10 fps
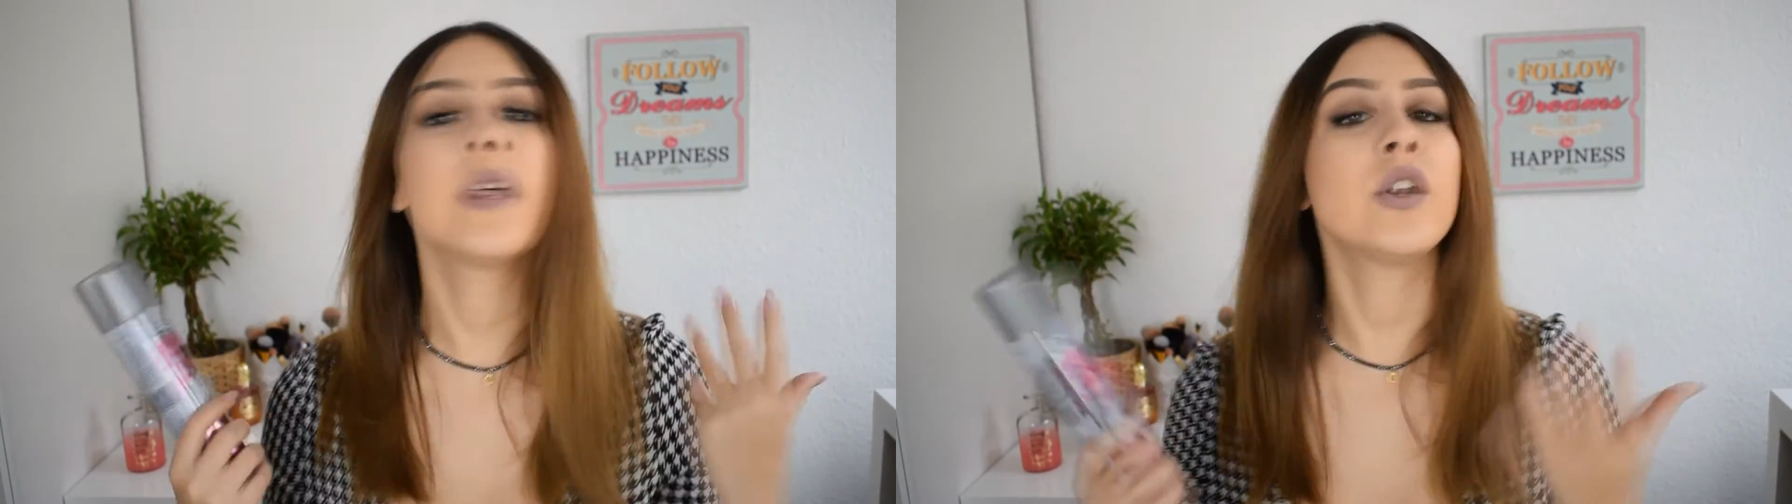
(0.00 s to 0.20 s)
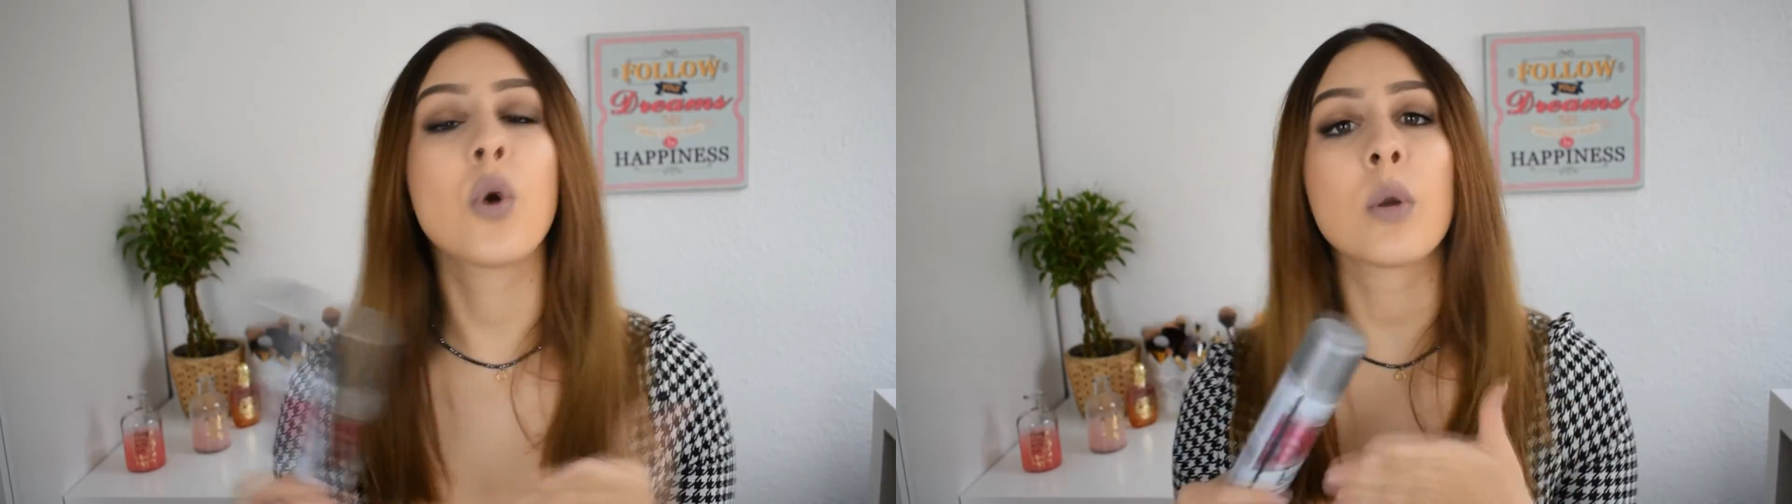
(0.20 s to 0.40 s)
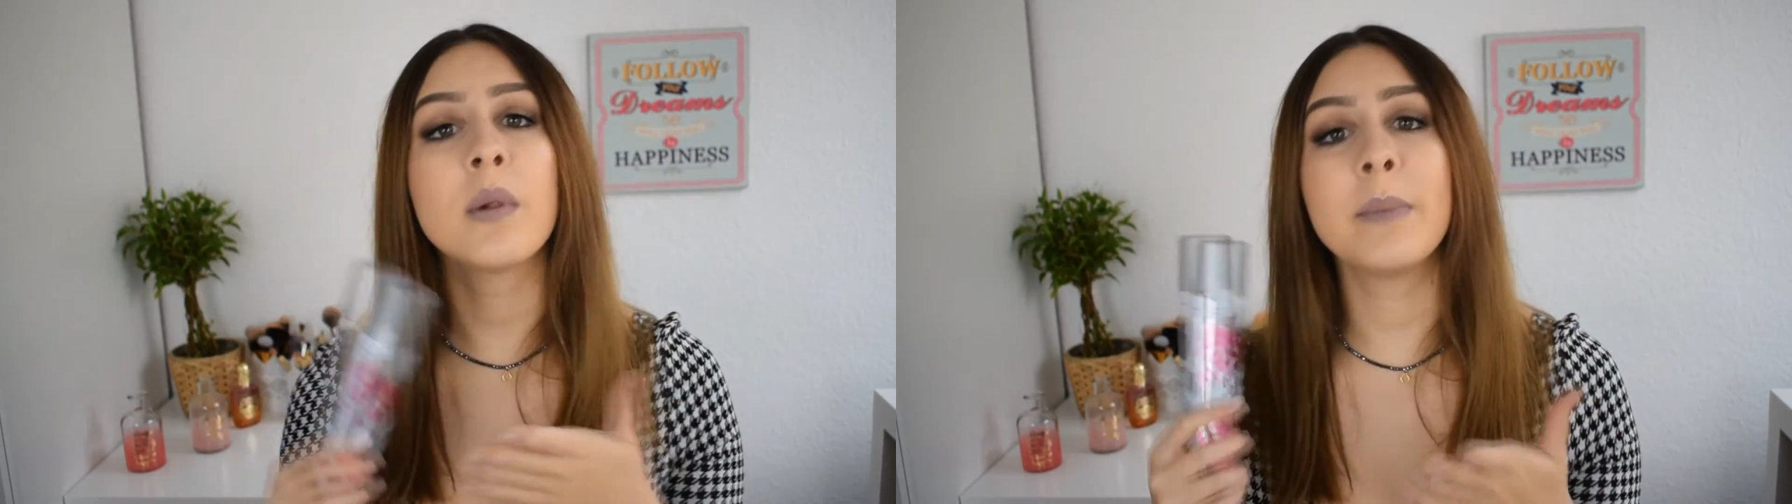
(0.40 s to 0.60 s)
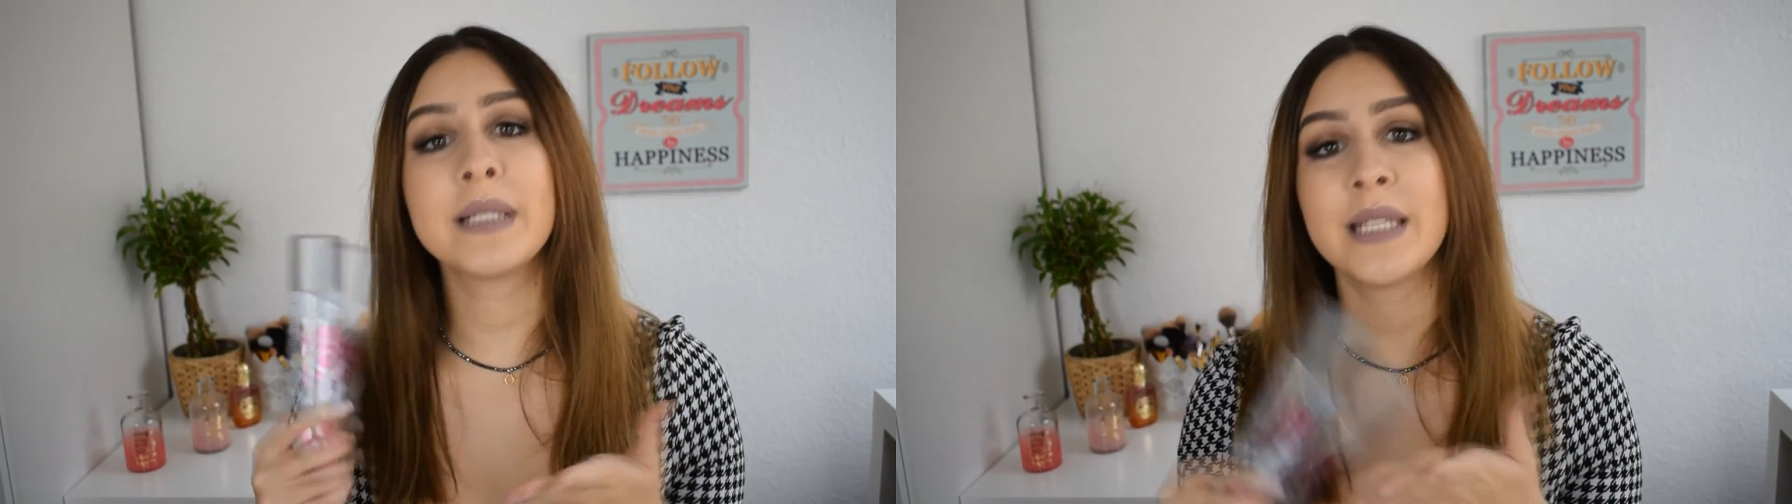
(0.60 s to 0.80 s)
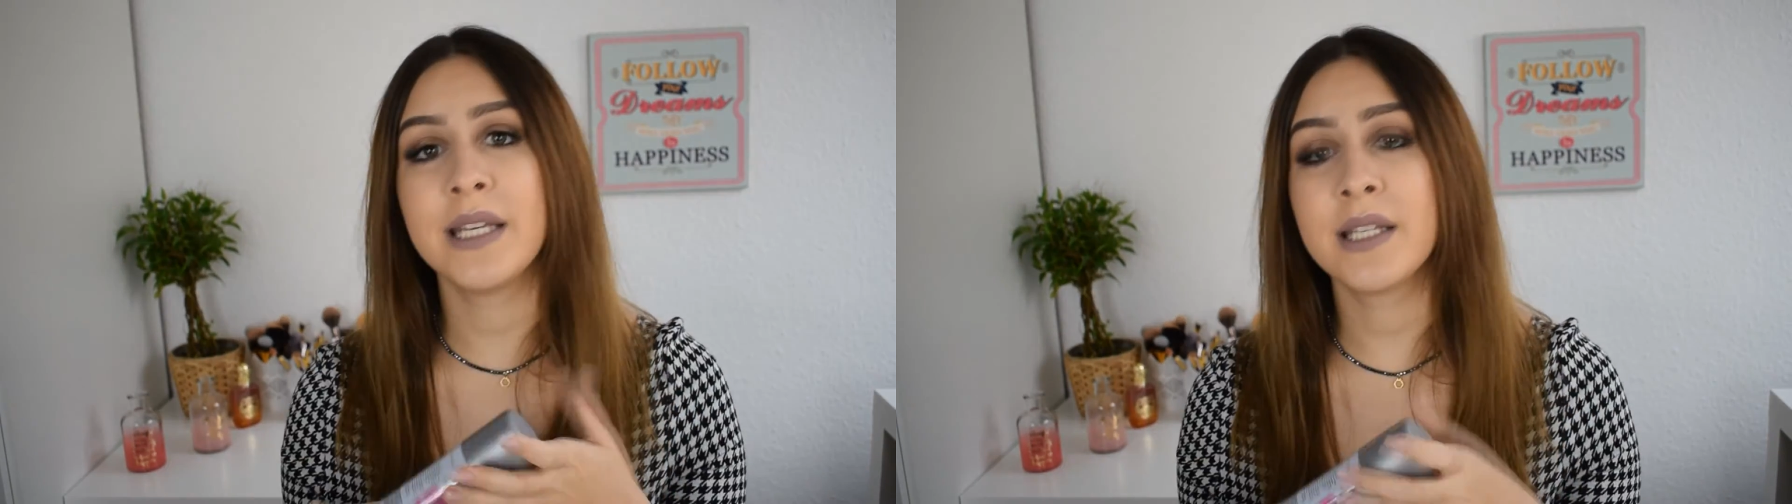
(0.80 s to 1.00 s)
The normal
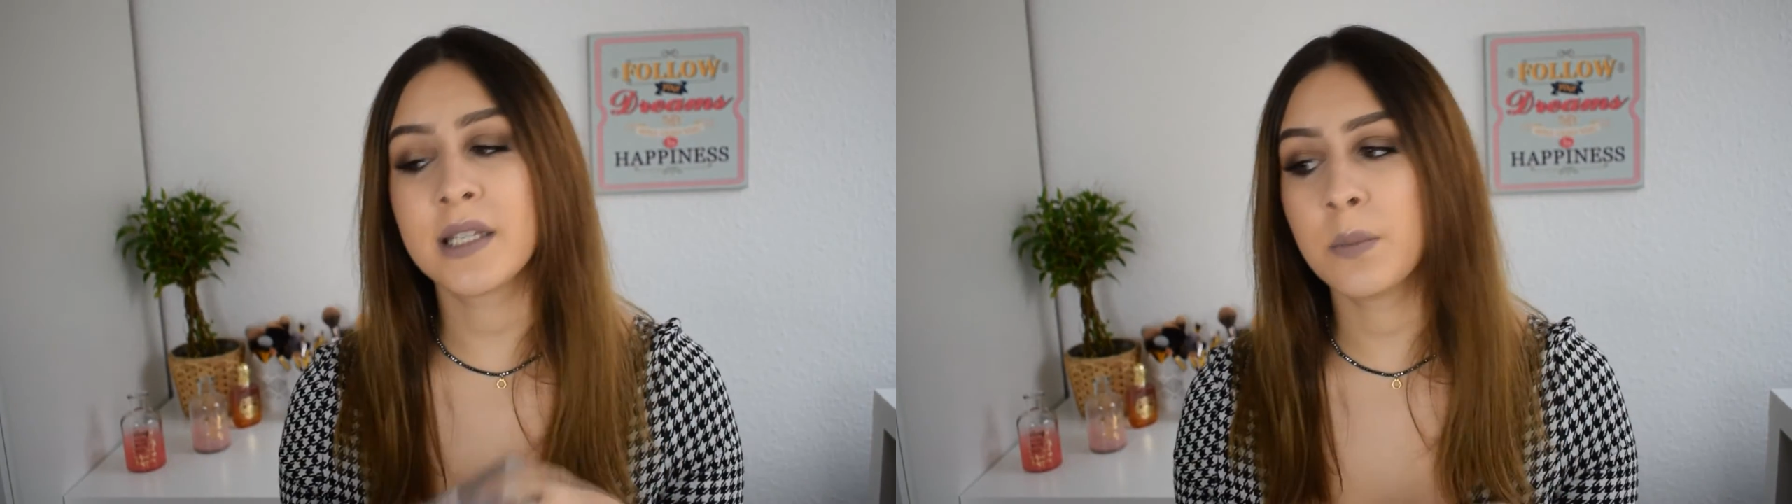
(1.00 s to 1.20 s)
Batiste